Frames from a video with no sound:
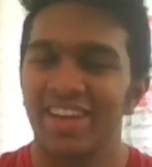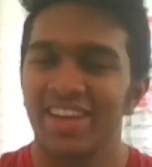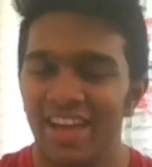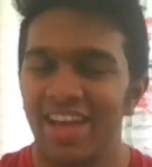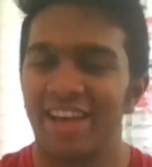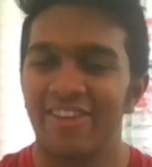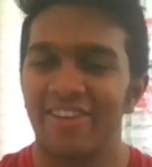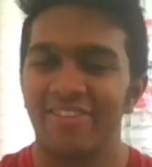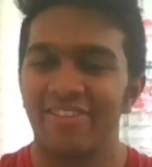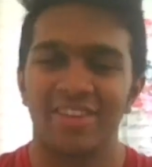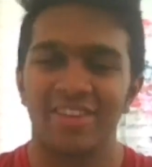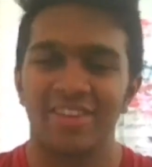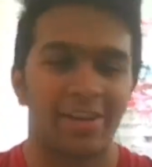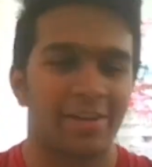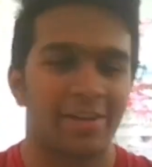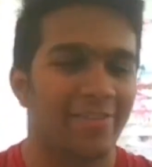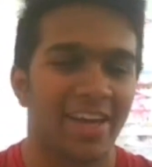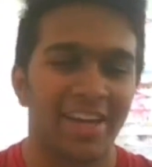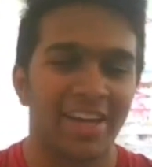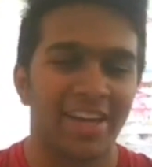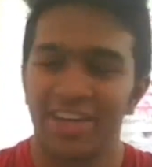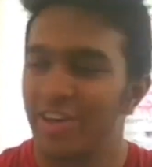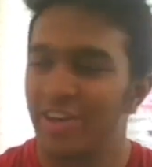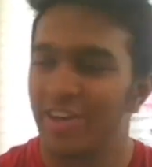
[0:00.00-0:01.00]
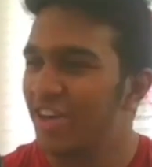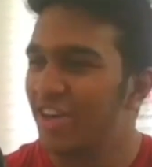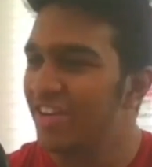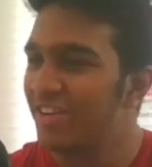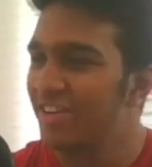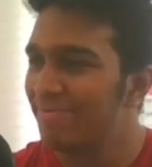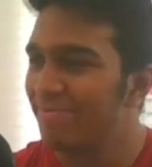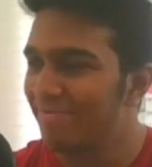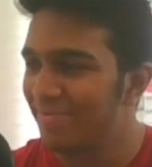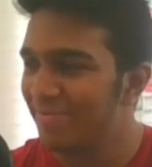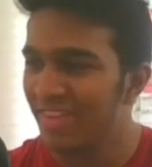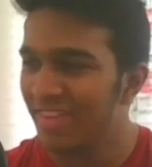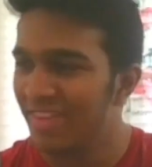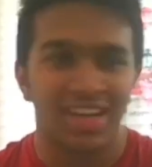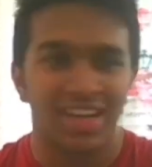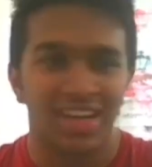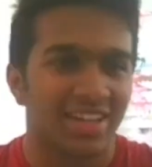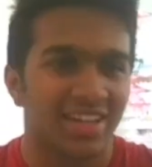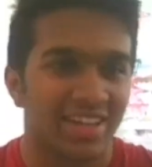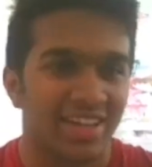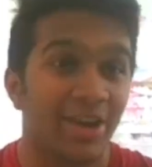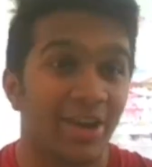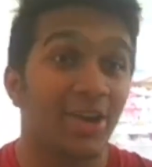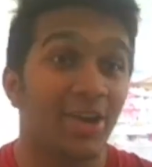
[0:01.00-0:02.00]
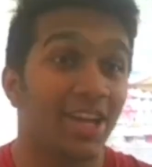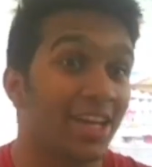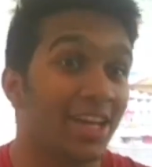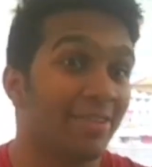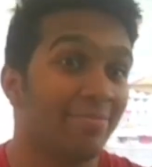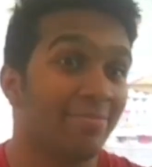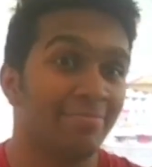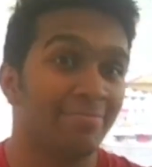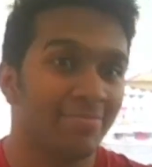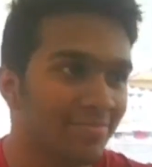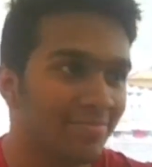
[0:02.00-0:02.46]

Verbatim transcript: Everything very good. The only